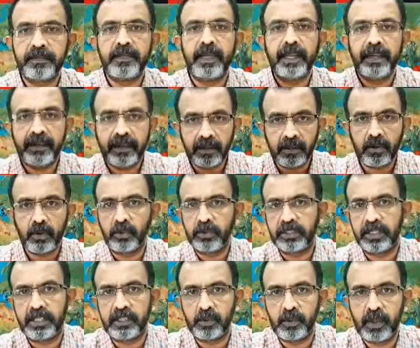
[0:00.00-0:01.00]
Indian
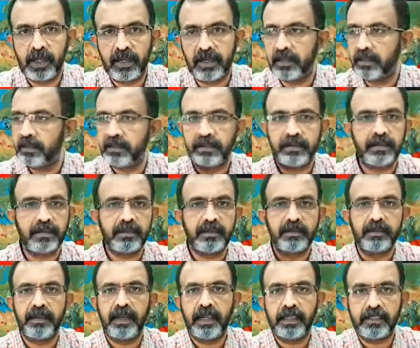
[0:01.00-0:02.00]
coast as well,
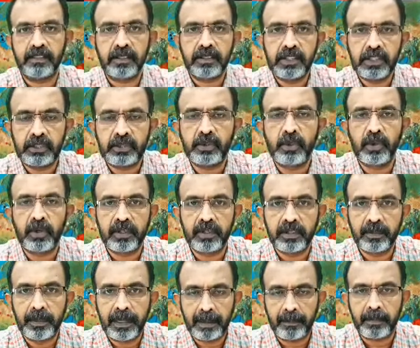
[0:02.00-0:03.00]
as is shown on the
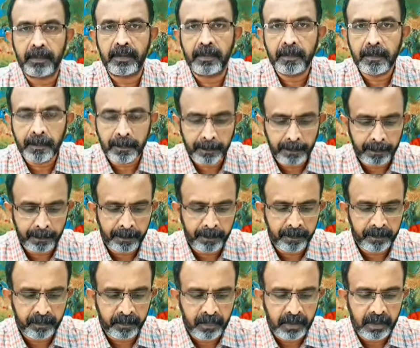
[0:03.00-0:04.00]
map.
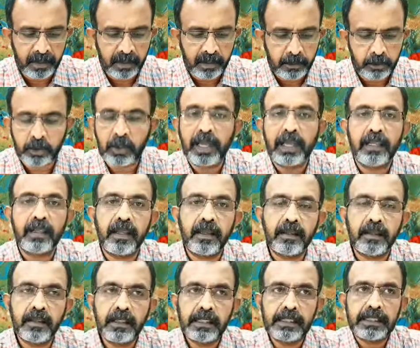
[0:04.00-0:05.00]
So
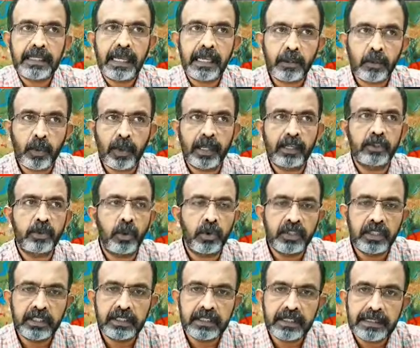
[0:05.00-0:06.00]
these earthquakes or
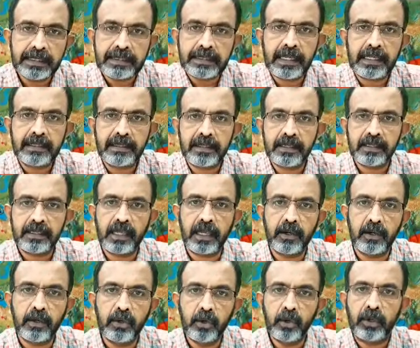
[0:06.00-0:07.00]
these disasters are
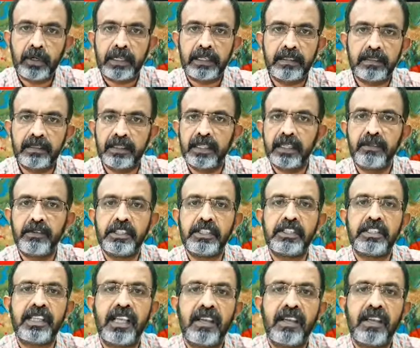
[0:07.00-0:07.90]
not a thing which is